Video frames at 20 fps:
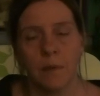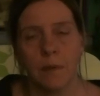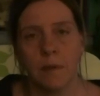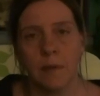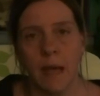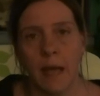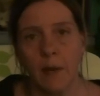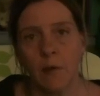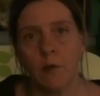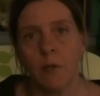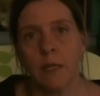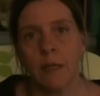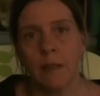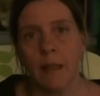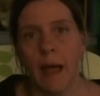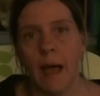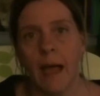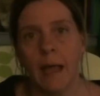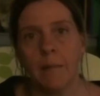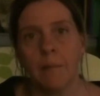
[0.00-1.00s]
not only
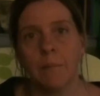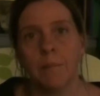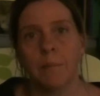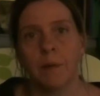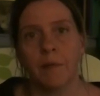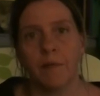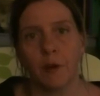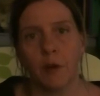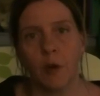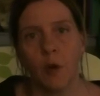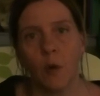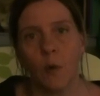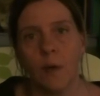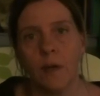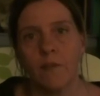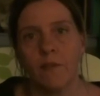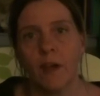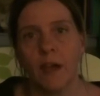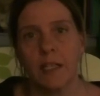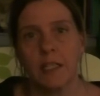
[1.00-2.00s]
Lyme, but for
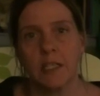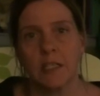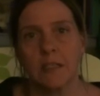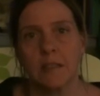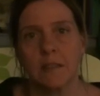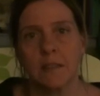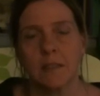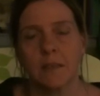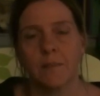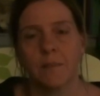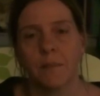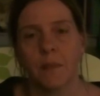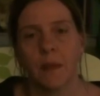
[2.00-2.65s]
co-infections.